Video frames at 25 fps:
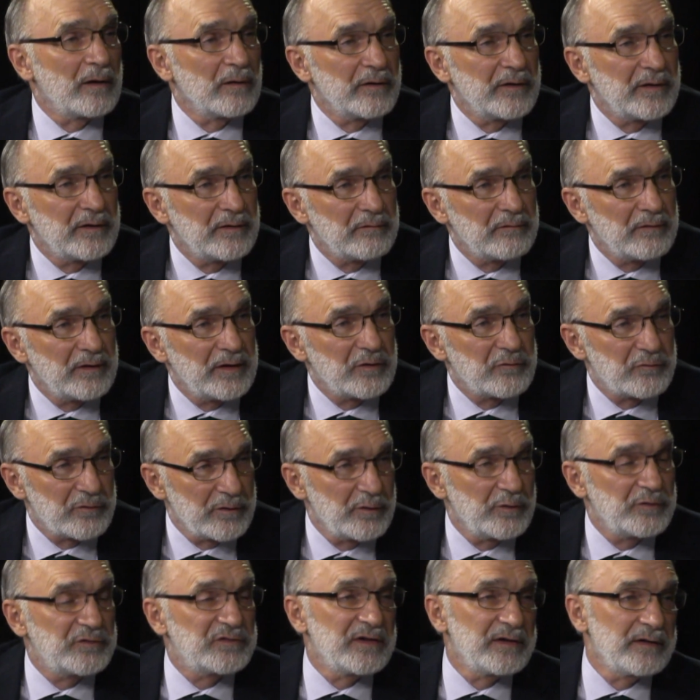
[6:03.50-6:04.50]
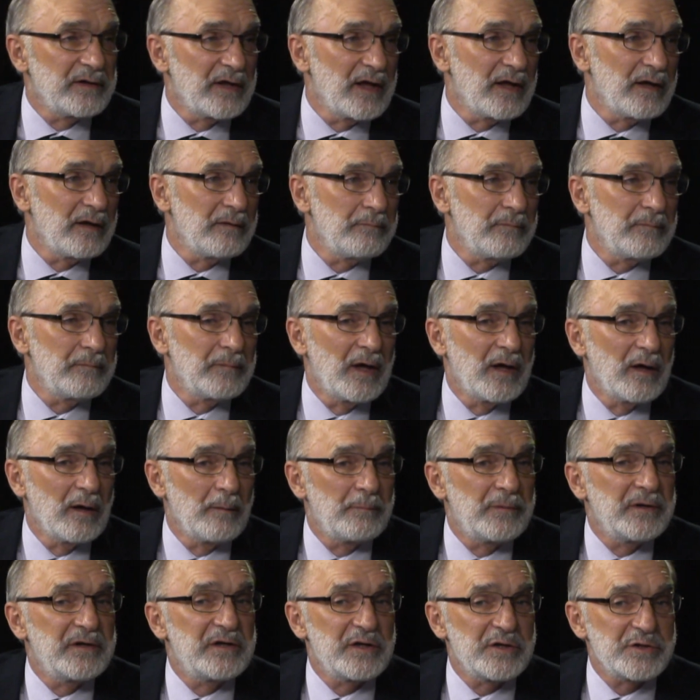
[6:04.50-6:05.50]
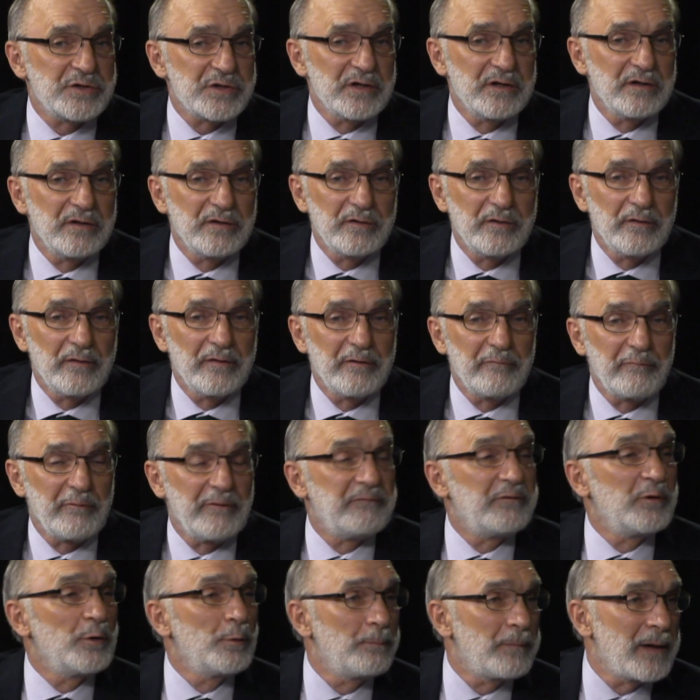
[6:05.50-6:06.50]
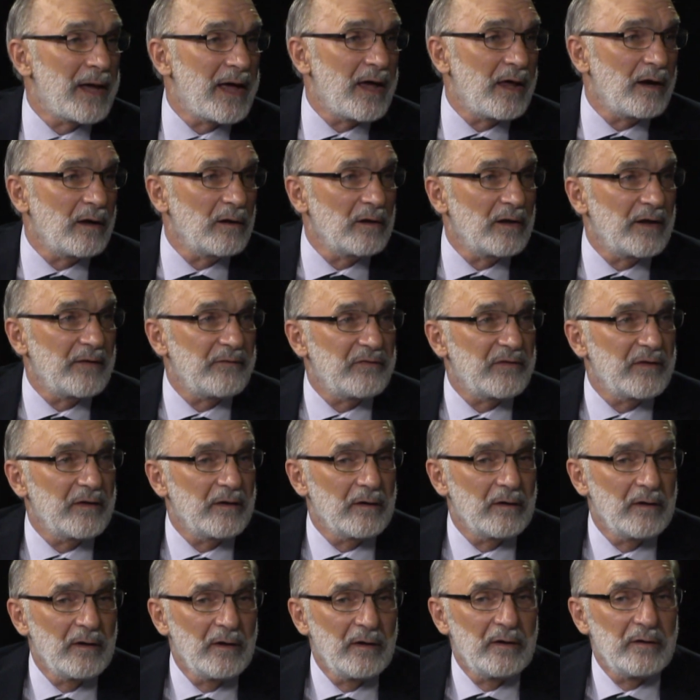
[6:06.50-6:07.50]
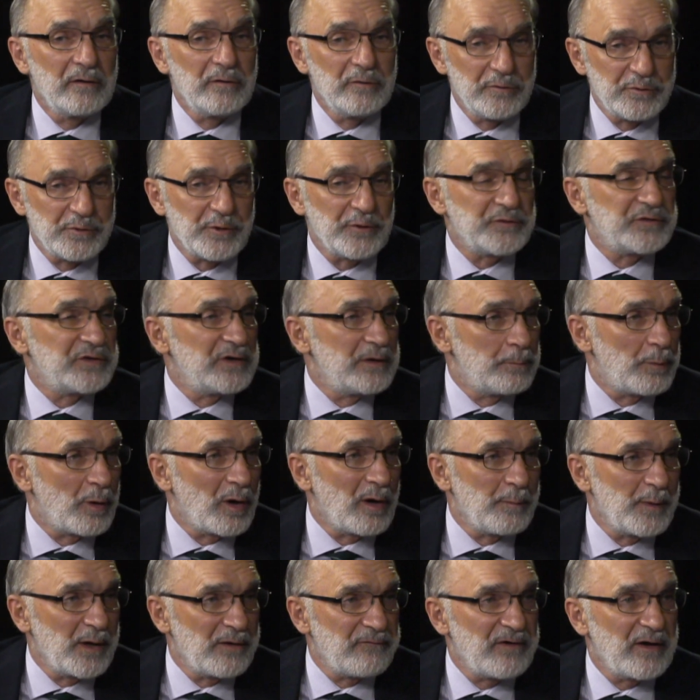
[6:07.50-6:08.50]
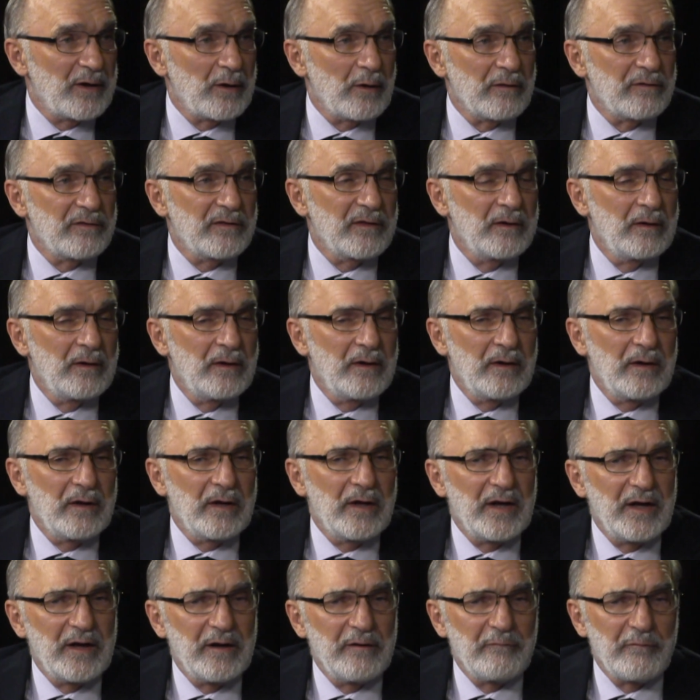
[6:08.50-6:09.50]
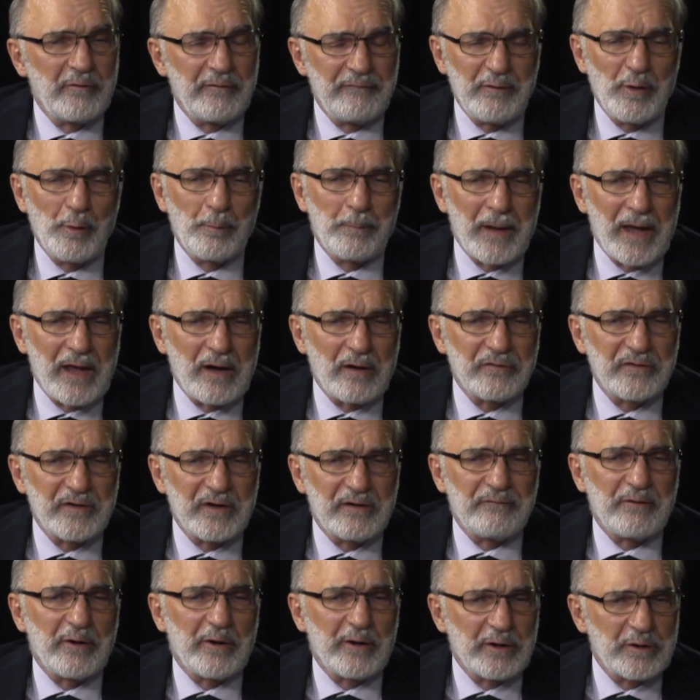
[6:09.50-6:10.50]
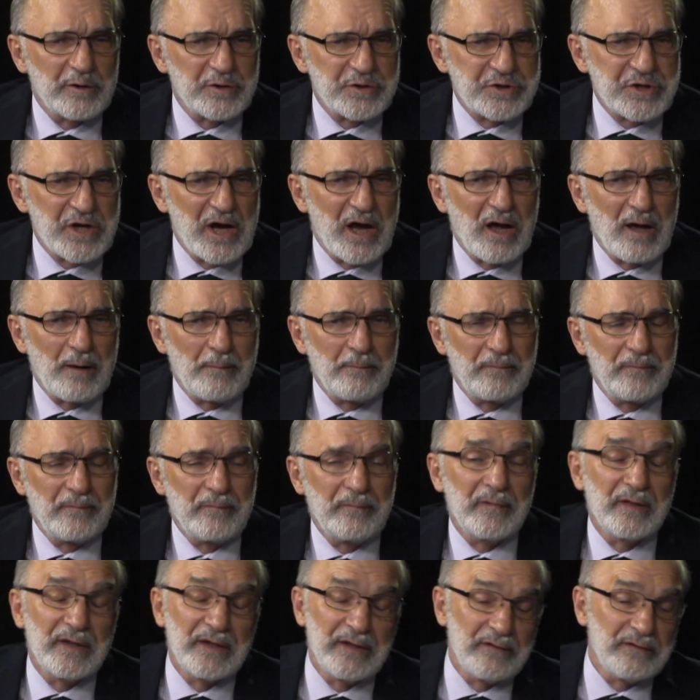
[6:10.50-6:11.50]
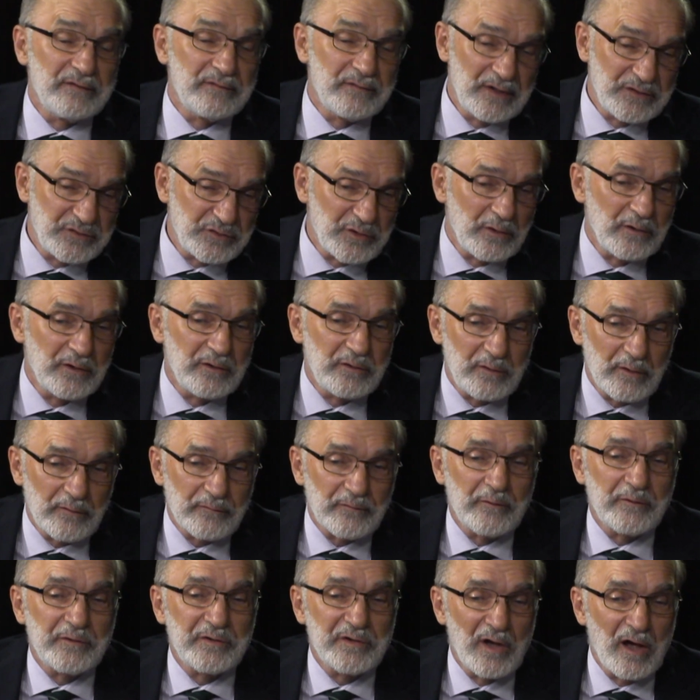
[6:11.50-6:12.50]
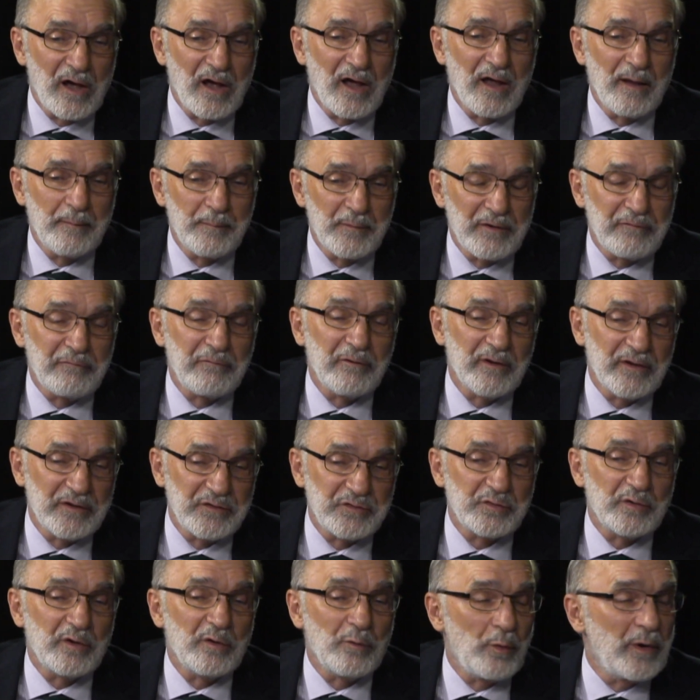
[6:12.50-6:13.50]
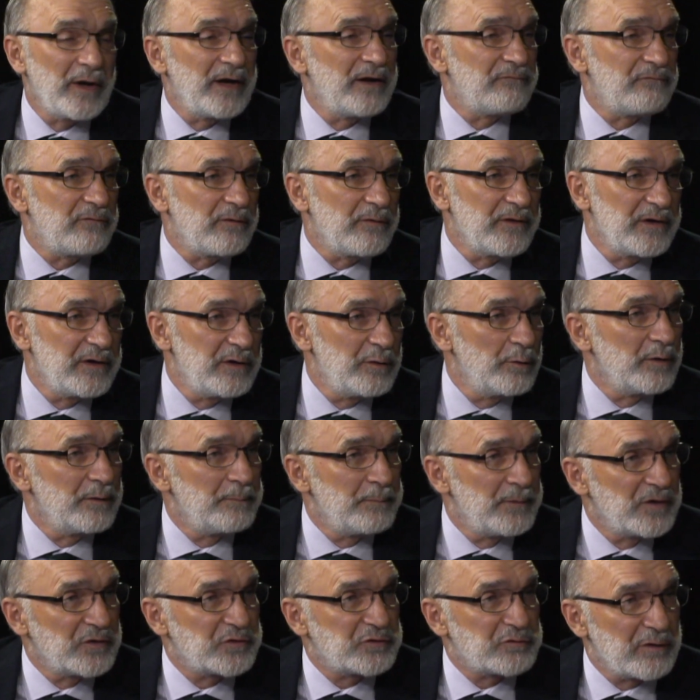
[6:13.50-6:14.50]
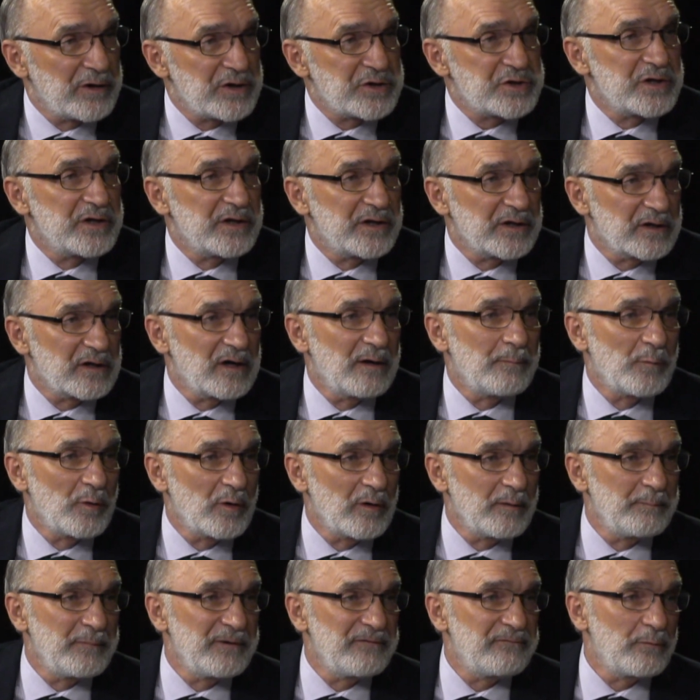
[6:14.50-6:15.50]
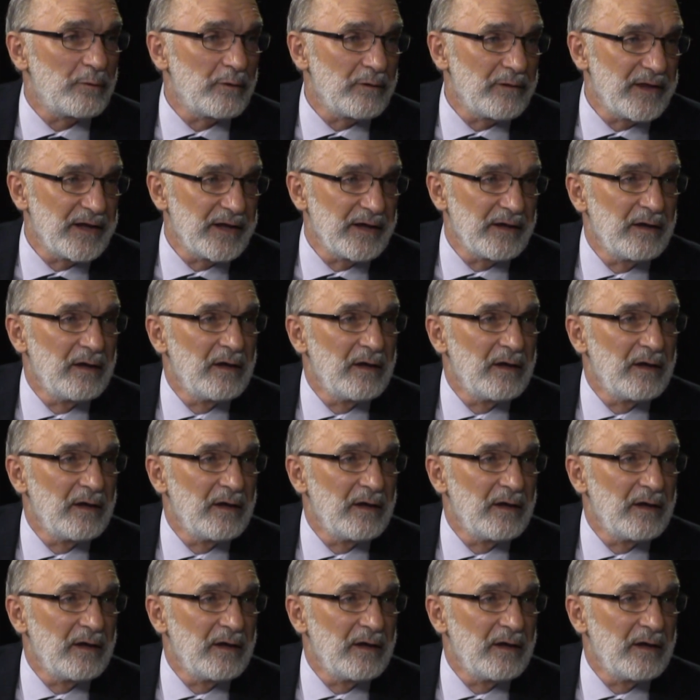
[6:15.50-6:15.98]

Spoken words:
in introducing that petition to the review panel at the New Jersey Department of Health. And the review panel did a very good job. They certainly took their time. They really sort of waited for the new administration to come on before the